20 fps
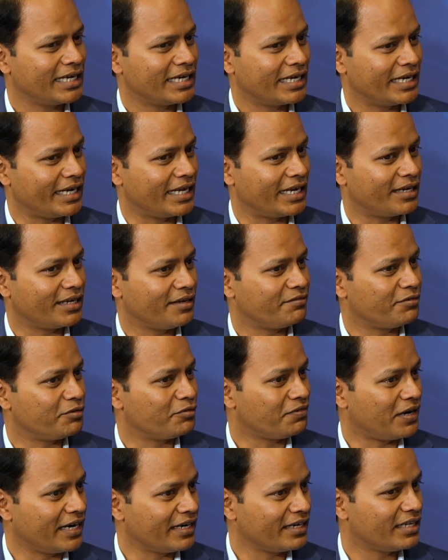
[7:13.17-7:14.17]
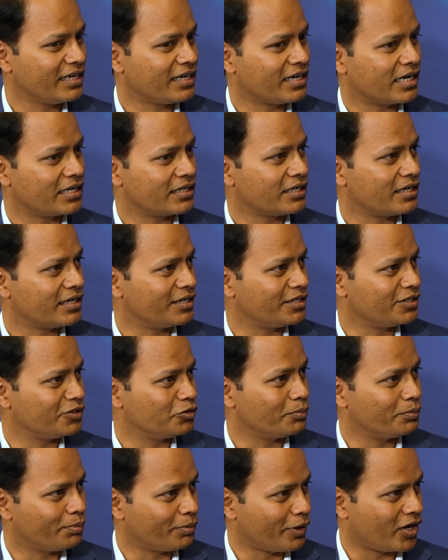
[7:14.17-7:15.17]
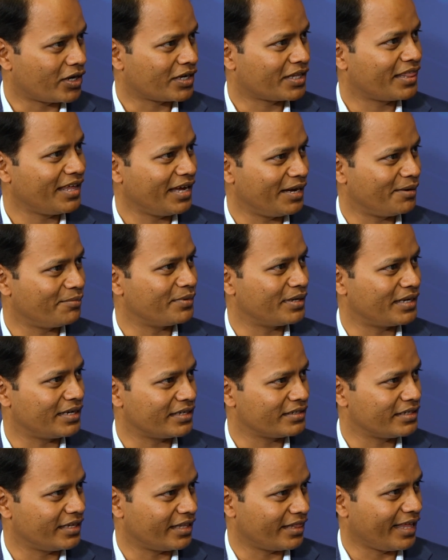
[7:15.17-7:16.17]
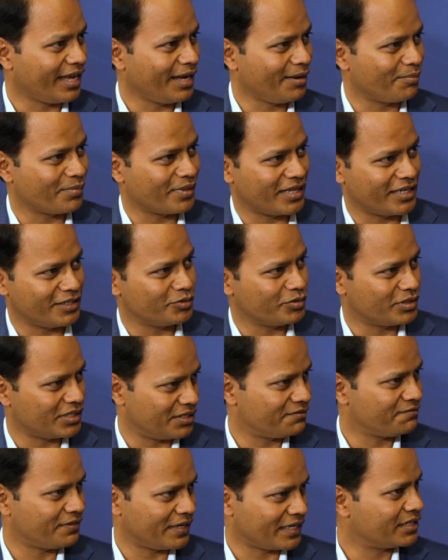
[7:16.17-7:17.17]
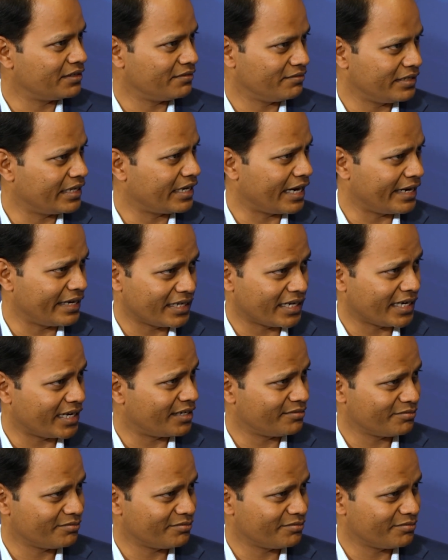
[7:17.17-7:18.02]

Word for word: And if you find the cartel and you block them and kill them, then you can effectively eradicate